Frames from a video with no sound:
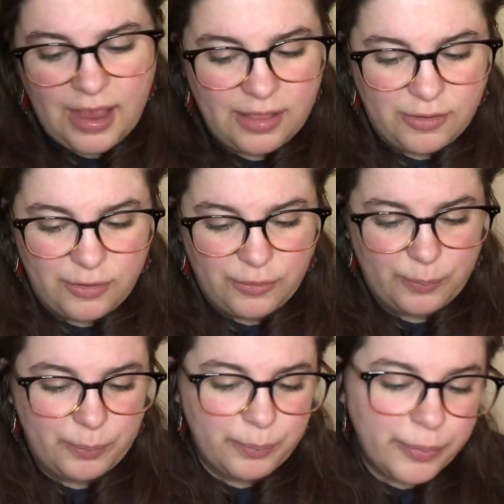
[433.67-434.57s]
I
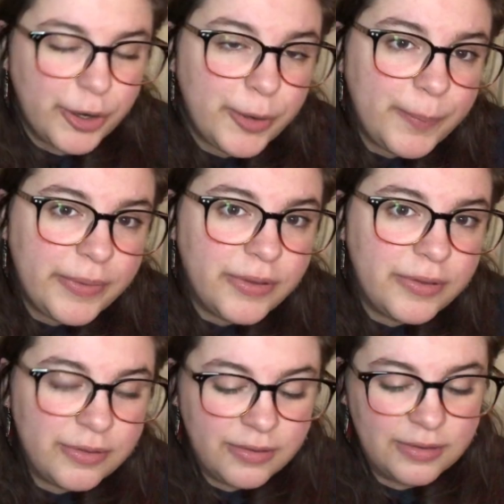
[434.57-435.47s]
learned
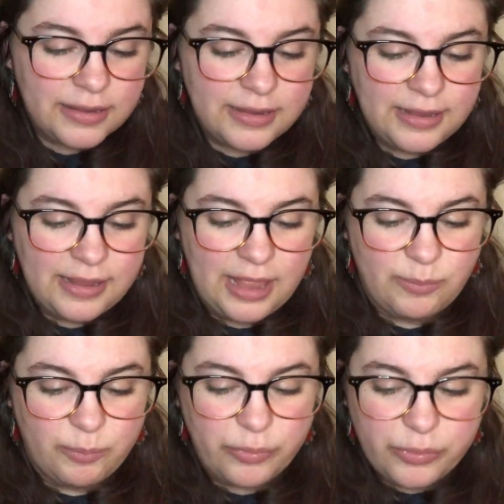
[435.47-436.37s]
purple,
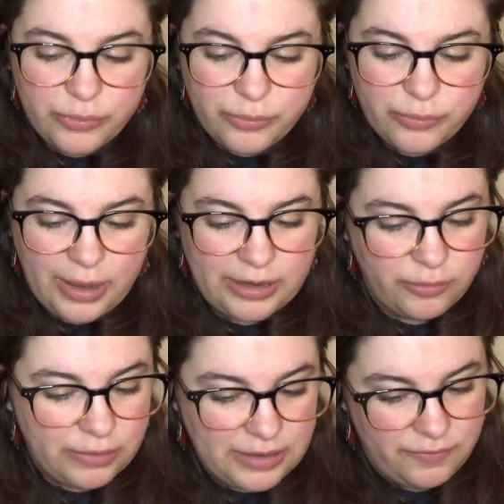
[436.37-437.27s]
and blue and
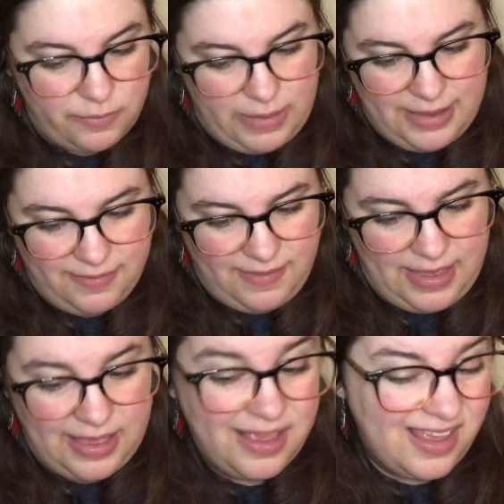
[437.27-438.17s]
green for
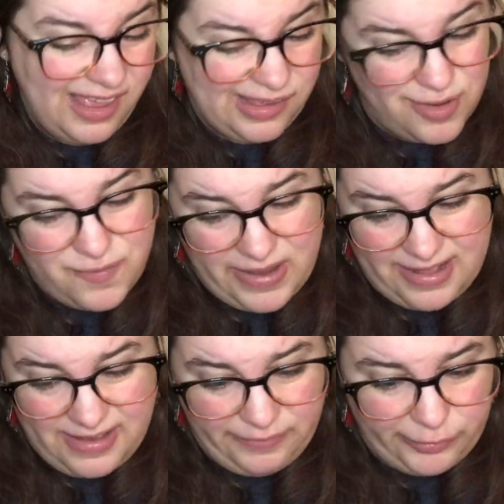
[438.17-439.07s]
Macy. I couldn't find
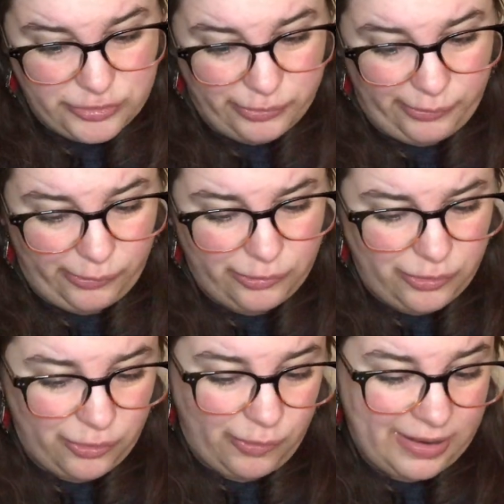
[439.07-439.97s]
a sign for tur
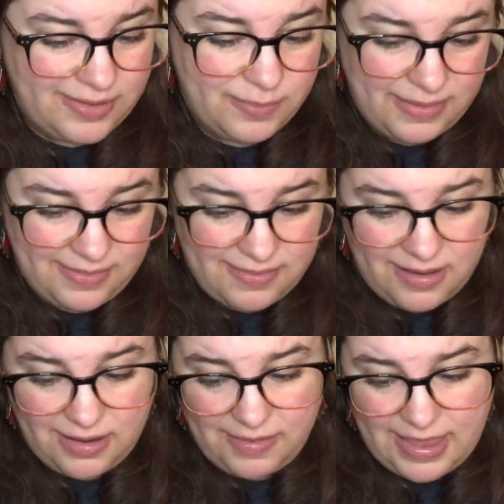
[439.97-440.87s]
turquoise. Macy's
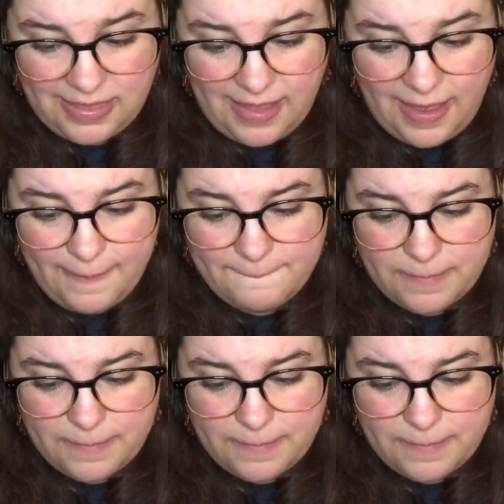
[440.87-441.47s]
not going to like that.